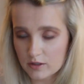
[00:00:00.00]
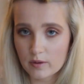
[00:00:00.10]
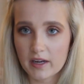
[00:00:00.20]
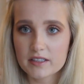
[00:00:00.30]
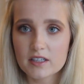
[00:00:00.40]

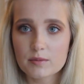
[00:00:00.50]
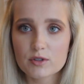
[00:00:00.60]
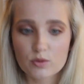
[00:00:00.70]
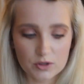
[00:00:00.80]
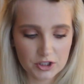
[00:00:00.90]
so I ended up
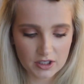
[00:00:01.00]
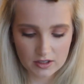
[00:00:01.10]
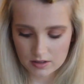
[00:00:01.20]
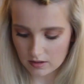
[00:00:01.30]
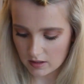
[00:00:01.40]
switching
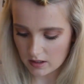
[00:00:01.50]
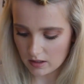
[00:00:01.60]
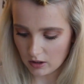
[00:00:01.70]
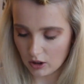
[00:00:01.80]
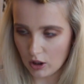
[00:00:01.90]
it to the
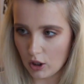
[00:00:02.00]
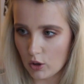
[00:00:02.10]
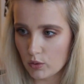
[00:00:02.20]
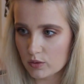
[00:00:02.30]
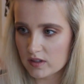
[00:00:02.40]

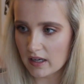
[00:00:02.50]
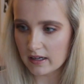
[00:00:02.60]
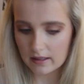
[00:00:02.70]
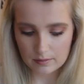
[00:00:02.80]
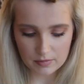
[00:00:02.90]
low
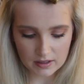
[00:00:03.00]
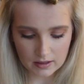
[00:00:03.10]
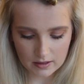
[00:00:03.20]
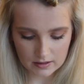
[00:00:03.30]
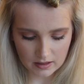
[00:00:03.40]
setting
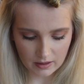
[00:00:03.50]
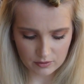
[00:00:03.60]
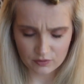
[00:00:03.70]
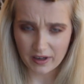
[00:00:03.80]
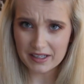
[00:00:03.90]
because I
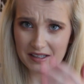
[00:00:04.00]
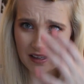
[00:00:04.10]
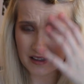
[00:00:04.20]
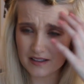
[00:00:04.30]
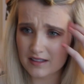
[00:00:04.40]
was finding
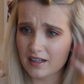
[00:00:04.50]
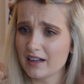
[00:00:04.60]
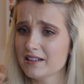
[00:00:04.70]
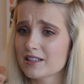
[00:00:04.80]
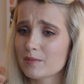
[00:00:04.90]
that it
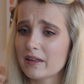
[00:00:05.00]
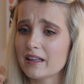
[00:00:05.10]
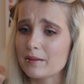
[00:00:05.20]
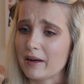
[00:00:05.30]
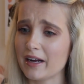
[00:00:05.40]
kind of smelled
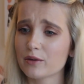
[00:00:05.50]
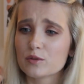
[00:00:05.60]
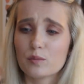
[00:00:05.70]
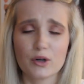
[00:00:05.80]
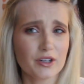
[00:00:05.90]
like my hair
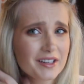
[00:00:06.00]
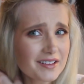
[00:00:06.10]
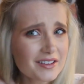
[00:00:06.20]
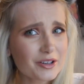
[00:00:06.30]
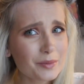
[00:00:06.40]
was burning
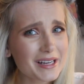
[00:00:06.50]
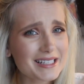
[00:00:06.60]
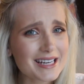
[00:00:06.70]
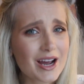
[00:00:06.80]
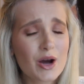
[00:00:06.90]
a little
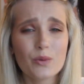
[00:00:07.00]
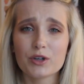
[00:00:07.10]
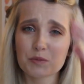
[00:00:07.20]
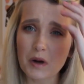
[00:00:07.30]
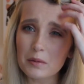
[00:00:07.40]
bit,
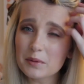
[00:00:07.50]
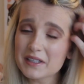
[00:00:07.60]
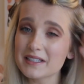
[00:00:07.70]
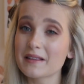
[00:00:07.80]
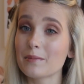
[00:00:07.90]
which
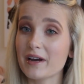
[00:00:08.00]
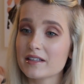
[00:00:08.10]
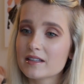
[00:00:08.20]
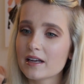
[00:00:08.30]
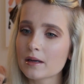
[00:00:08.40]
probably isn't the
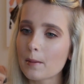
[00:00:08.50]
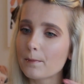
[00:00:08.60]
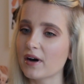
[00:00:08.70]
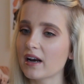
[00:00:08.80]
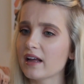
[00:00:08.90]
best
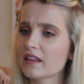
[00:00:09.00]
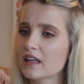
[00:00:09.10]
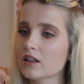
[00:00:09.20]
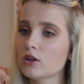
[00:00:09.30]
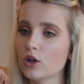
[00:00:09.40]
thing, but I
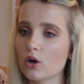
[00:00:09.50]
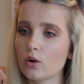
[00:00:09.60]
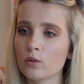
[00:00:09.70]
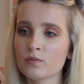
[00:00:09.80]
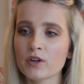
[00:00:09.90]
think the
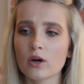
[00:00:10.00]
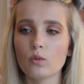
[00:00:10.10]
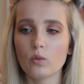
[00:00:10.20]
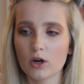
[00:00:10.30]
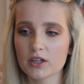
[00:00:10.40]
low
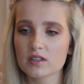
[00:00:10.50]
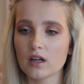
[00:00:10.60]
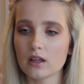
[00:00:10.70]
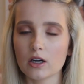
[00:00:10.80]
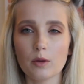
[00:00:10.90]
works
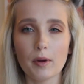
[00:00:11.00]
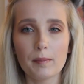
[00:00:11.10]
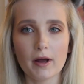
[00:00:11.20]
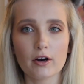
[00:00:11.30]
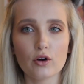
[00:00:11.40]
a little
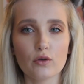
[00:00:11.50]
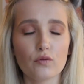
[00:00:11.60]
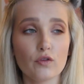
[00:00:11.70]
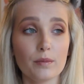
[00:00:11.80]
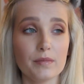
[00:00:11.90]
bit
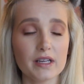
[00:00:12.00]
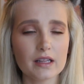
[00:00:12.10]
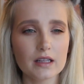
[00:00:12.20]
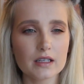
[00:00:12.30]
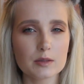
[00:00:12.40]
better for me,
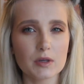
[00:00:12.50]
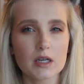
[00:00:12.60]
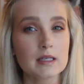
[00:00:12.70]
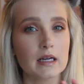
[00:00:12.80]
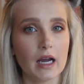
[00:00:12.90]
at least,
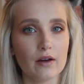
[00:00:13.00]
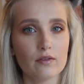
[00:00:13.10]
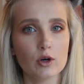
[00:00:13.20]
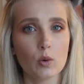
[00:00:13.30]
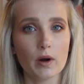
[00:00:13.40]
because I
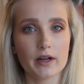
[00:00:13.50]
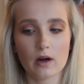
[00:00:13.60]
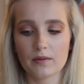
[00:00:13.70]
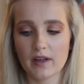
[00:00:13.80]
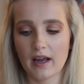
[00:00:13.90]
haven't quite
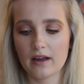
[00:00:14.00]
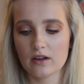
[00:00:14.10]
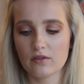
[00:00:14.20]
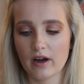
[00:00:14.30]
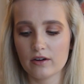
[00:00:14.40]
got the
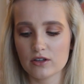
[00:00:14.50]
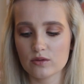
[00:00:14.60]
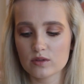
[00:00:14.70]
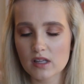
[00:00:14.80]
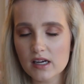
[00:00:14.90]
hang of how to
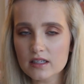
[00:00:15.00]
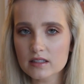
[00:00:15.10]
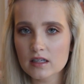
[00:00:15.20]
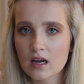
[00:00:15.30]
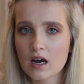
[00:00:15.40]
use this.